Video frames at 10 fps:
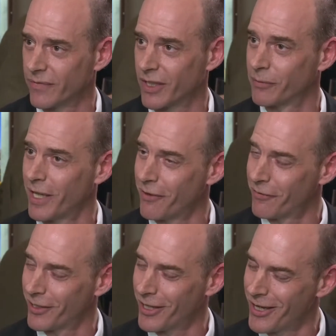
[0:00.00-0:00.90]
because we
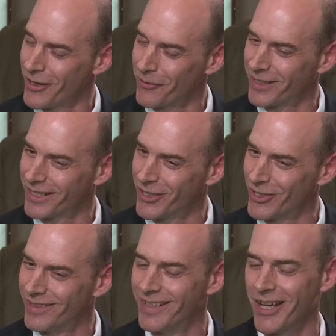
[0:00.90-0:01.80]
have a really
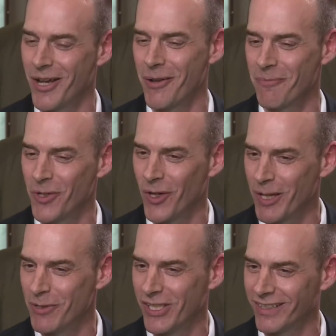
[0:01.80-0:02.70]
good
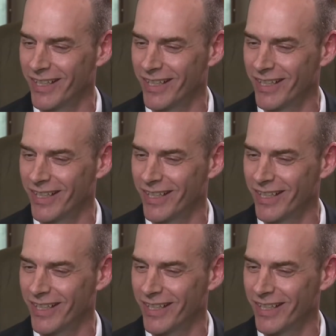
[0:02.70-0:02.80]
neuroimaging